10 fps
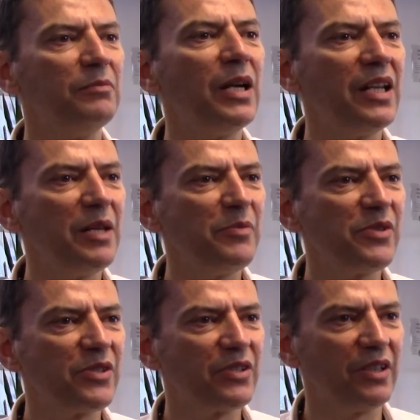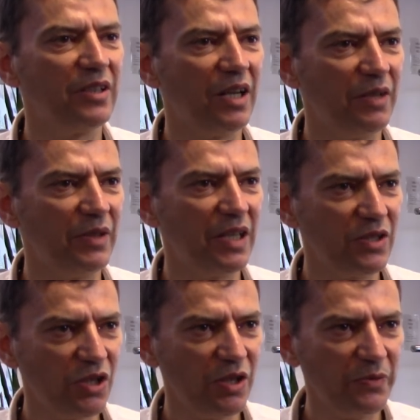My name's uh, Iwan
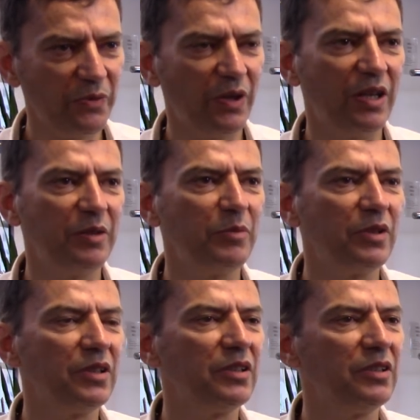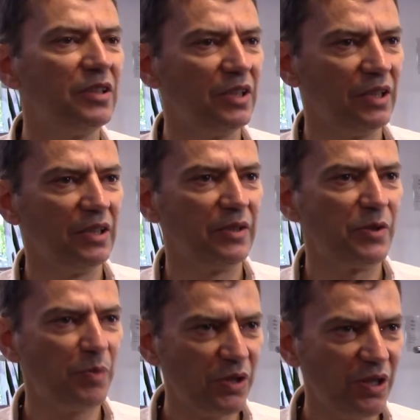Nantschev. I'm a
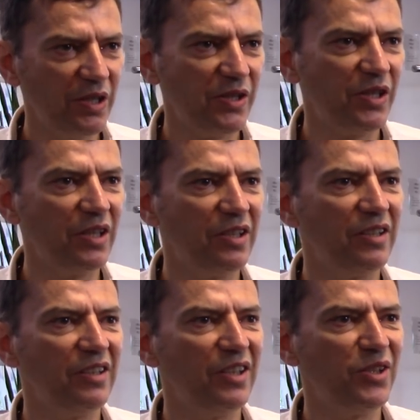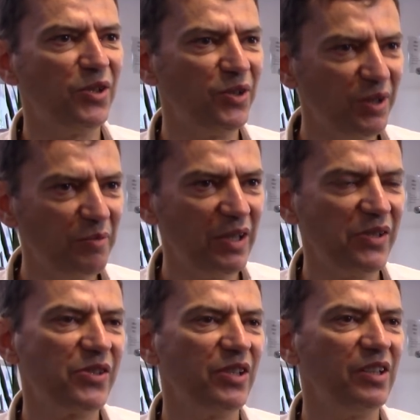specialist in internal
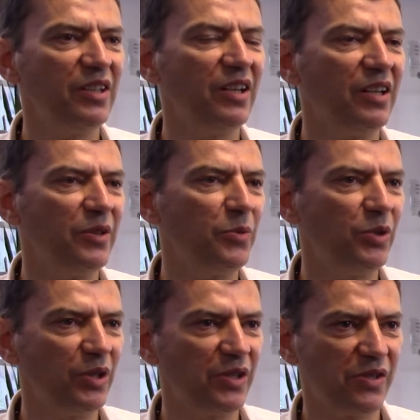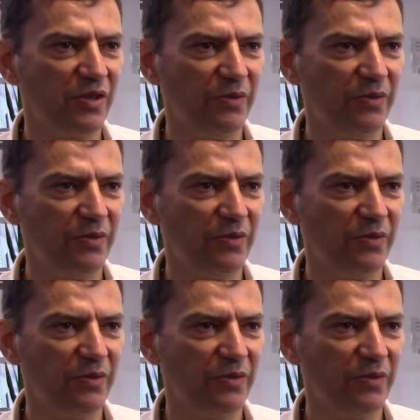medicine. I work as a